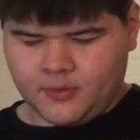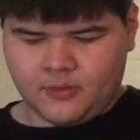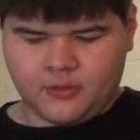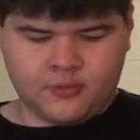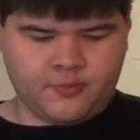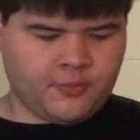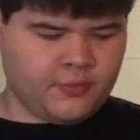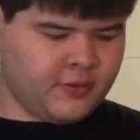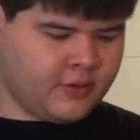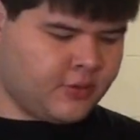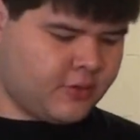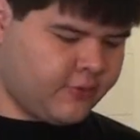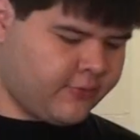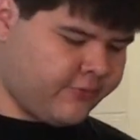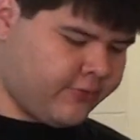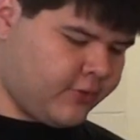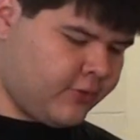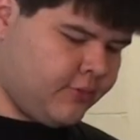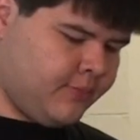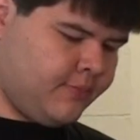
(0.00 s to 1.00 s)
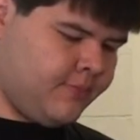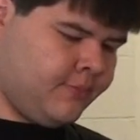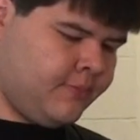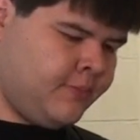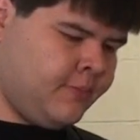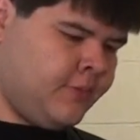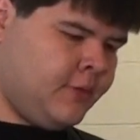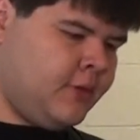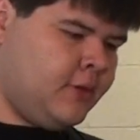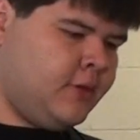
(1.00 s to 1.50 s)
you bring it over,
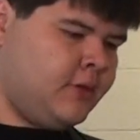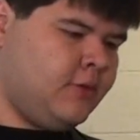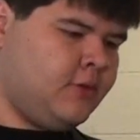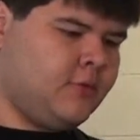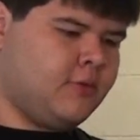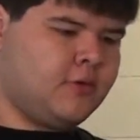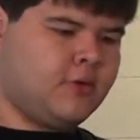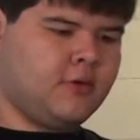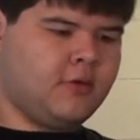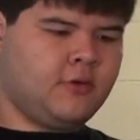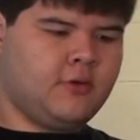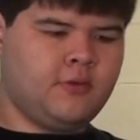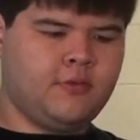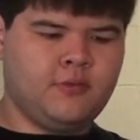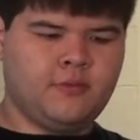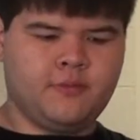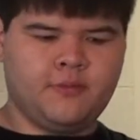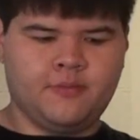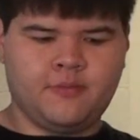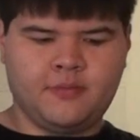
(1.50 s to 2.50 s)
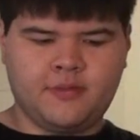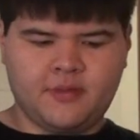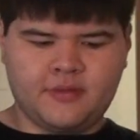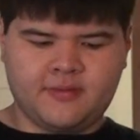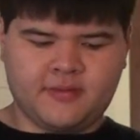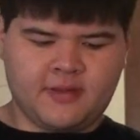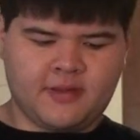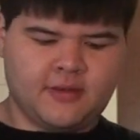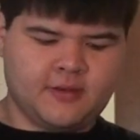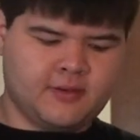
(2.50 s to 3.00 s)
you curl
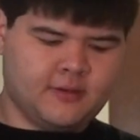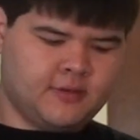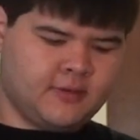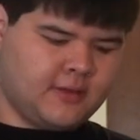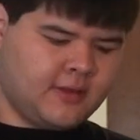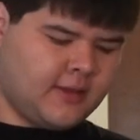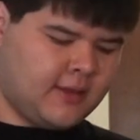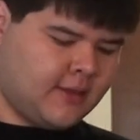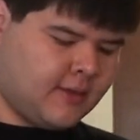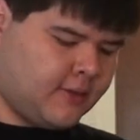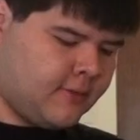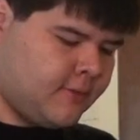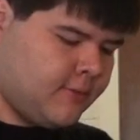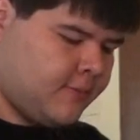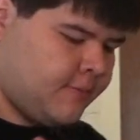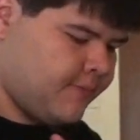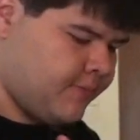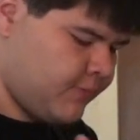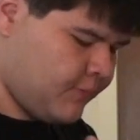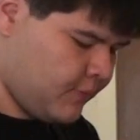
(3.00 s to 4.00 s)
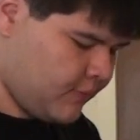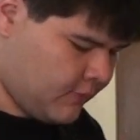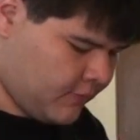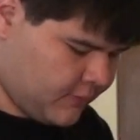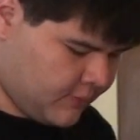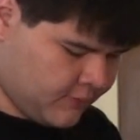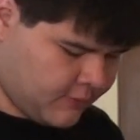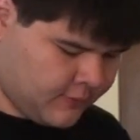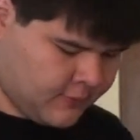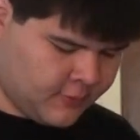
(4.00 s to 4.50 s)
this hand in,
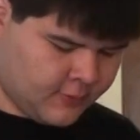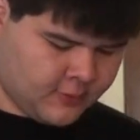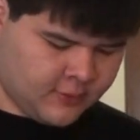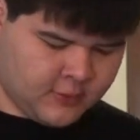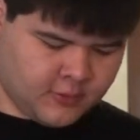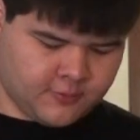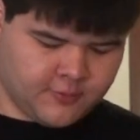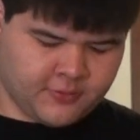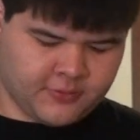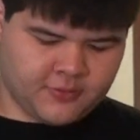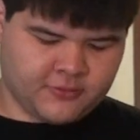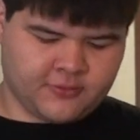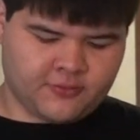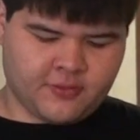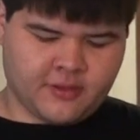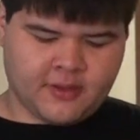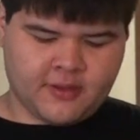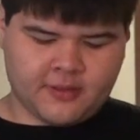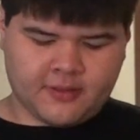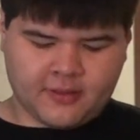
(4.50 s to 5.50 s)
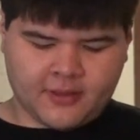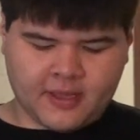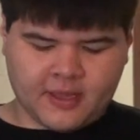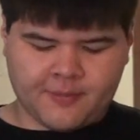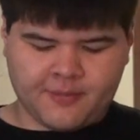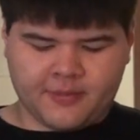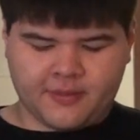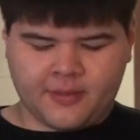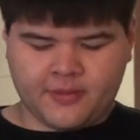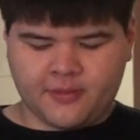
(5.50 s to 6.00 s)
you put this ring in the
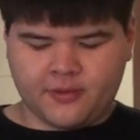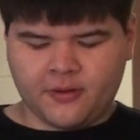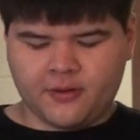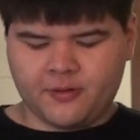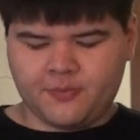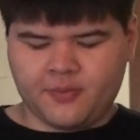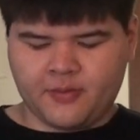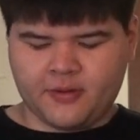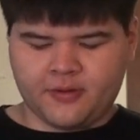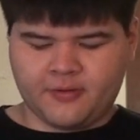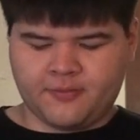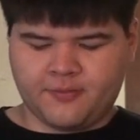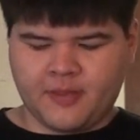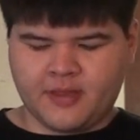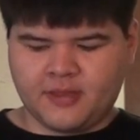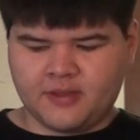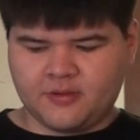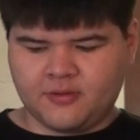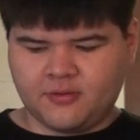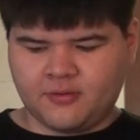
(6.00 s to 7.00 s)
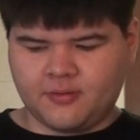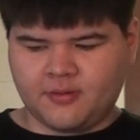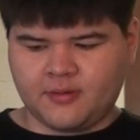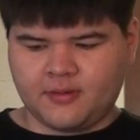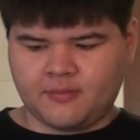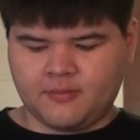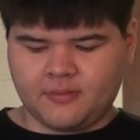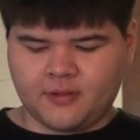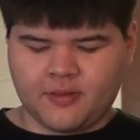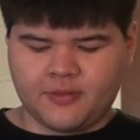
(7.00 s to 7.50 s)
gap, and then the hard part is making sure
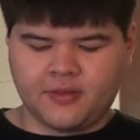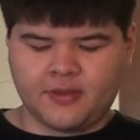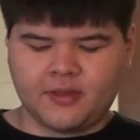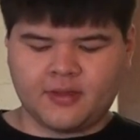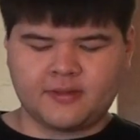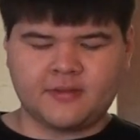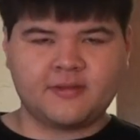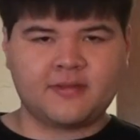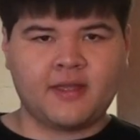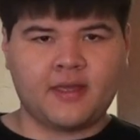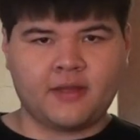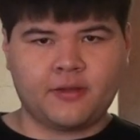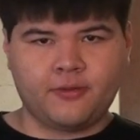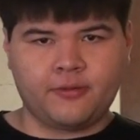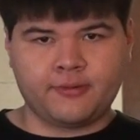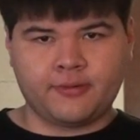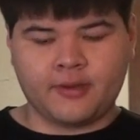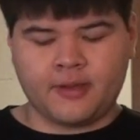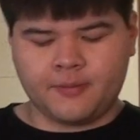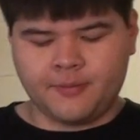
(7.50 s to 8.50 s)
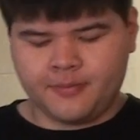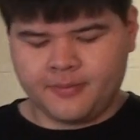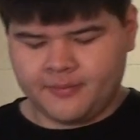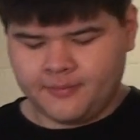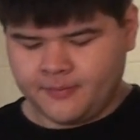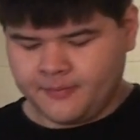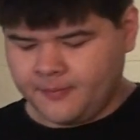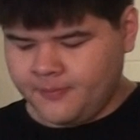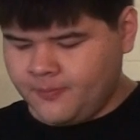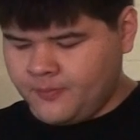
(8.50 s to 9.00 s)
that nothing gets tangled up.
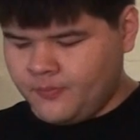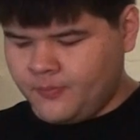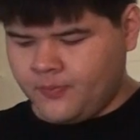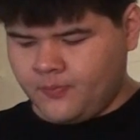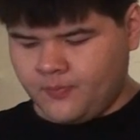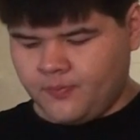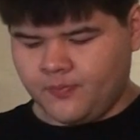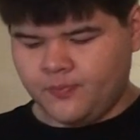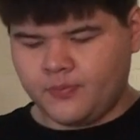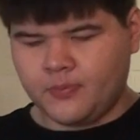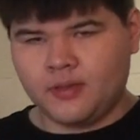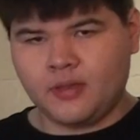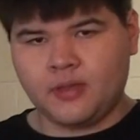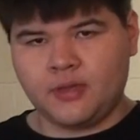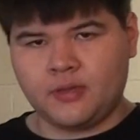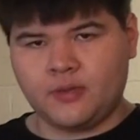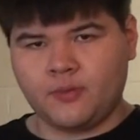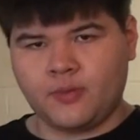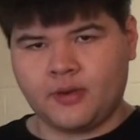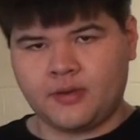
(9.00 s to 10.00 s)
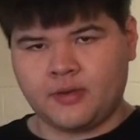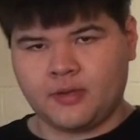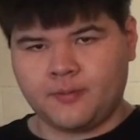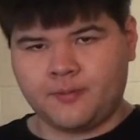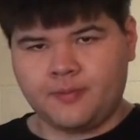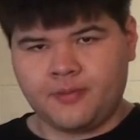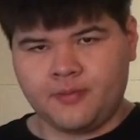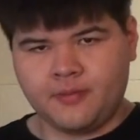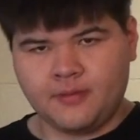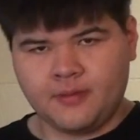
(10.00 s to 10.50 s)
And you end
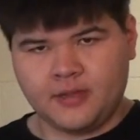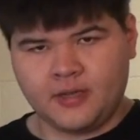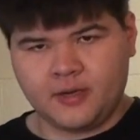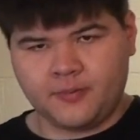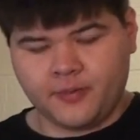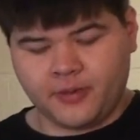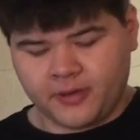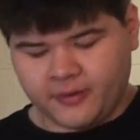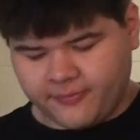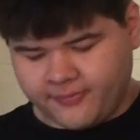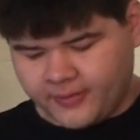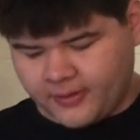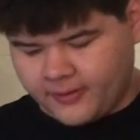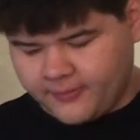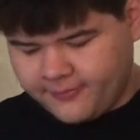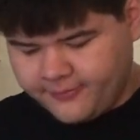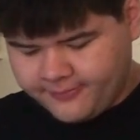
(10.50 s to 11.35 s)
up in a Mach 5.